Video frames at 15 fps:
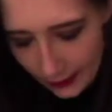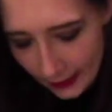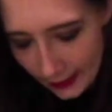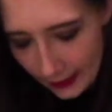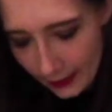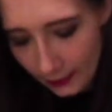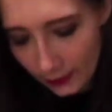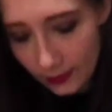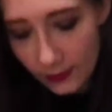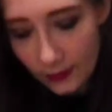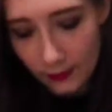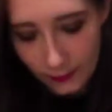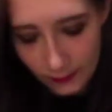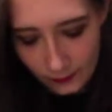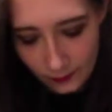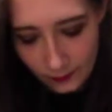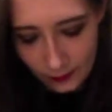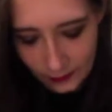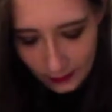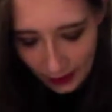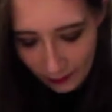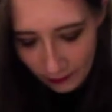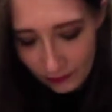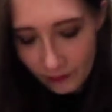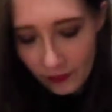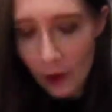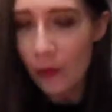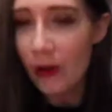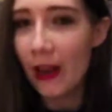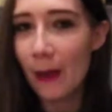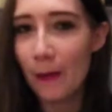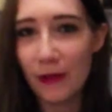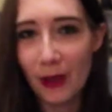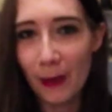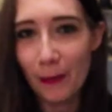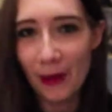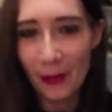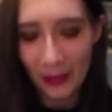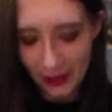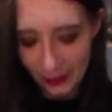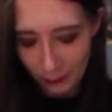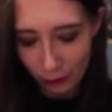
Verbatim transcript: And I'm very happy about that